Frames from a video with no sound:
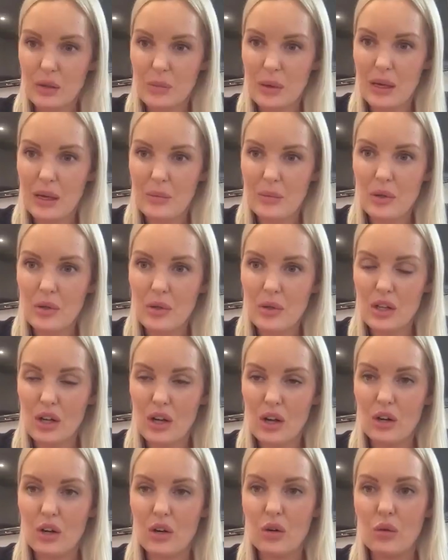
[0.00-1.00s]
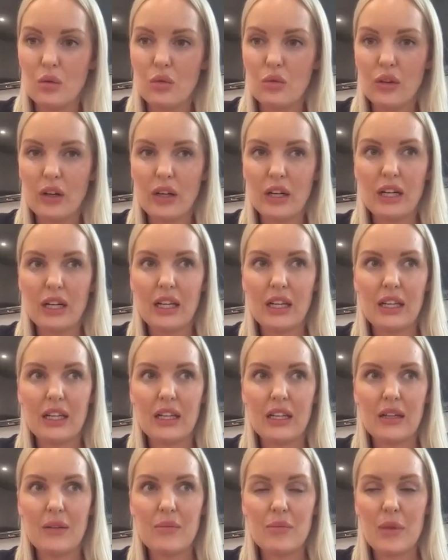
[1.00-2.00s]
on the PMU circle
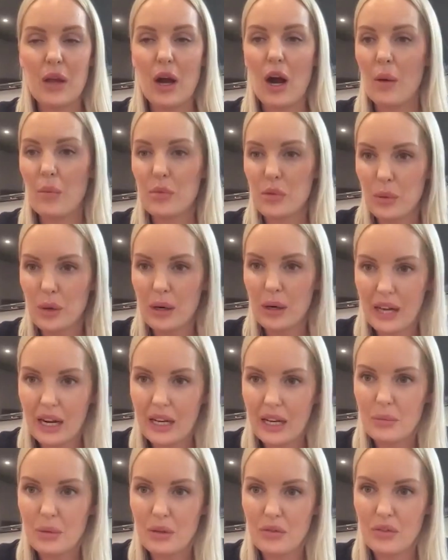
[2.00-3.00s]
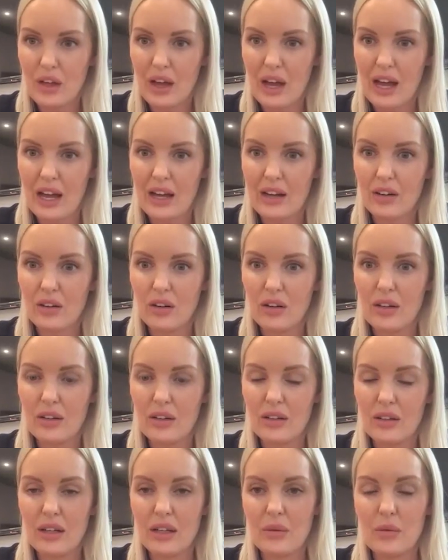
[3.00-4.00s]
really upped my game with that. And
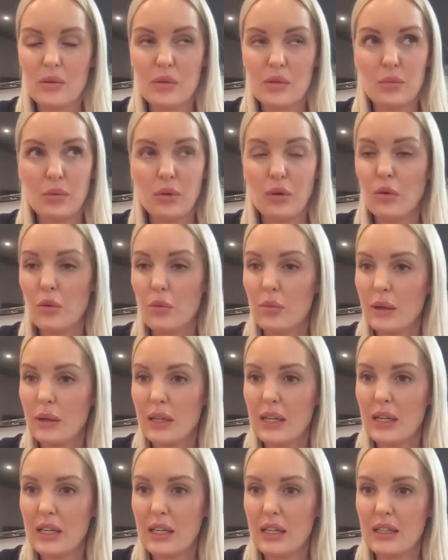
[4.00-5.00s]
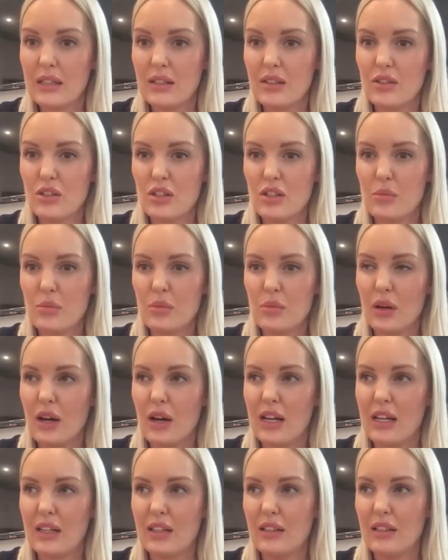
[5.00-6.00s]
it was probably just
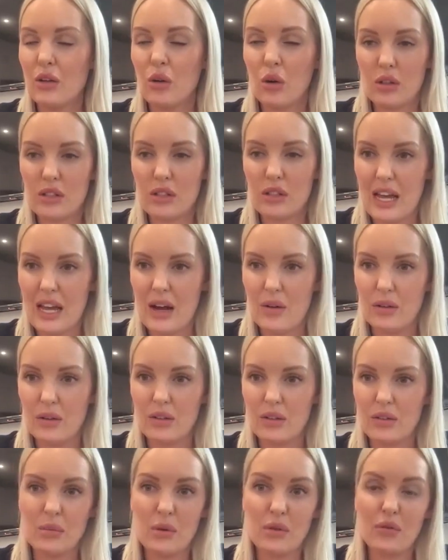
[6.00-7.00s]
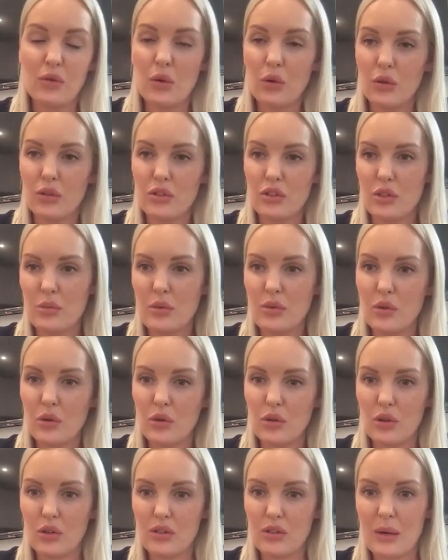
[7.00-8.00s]
like lockdown and just
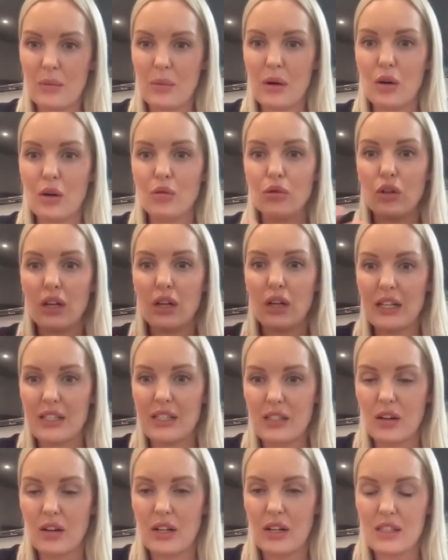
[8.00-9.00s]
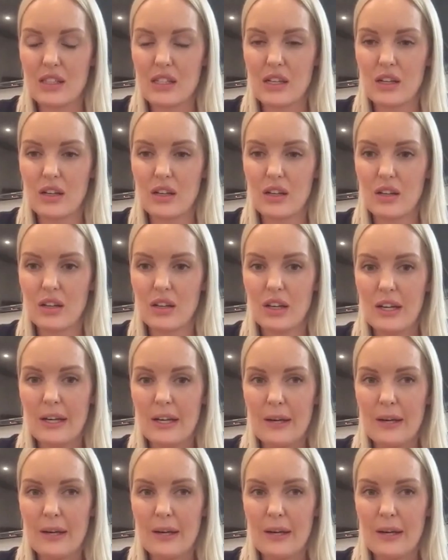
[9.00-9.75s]
before lockdown when I really started to